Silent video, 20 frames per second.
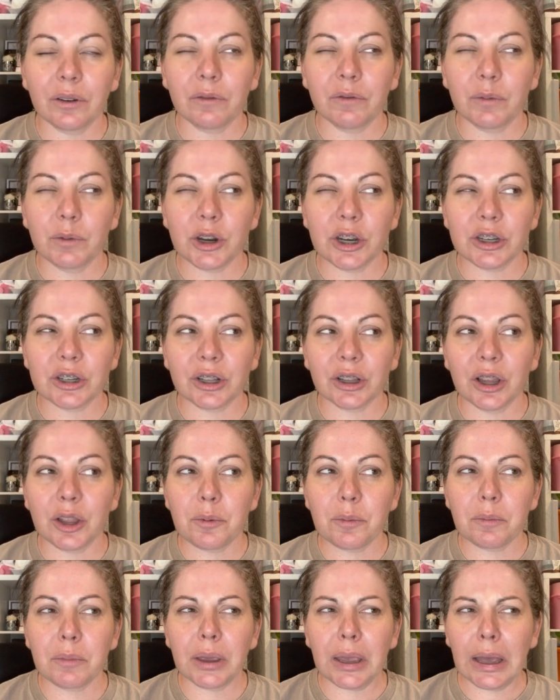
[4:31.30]
British
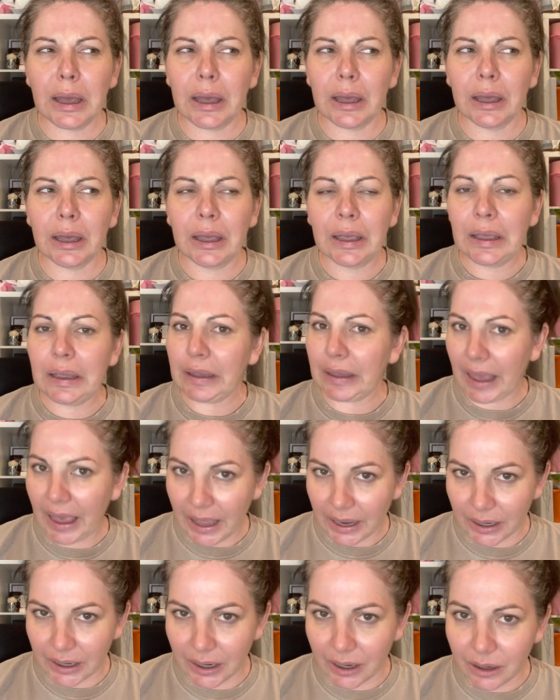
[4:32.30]
Columbia,
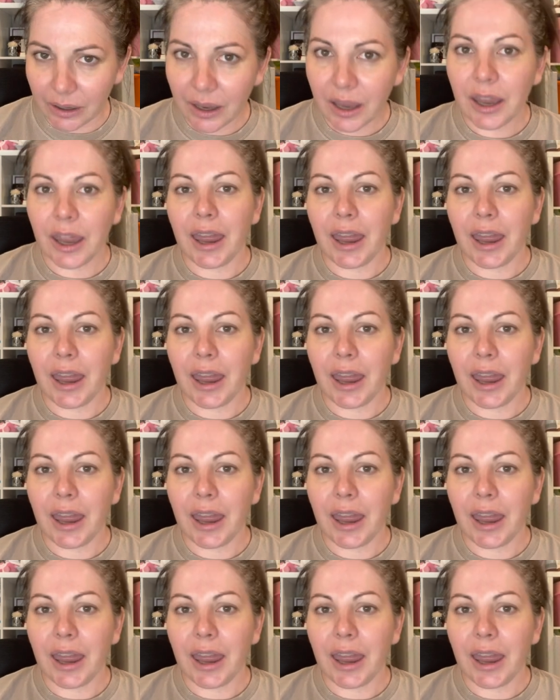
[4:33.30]
Canada,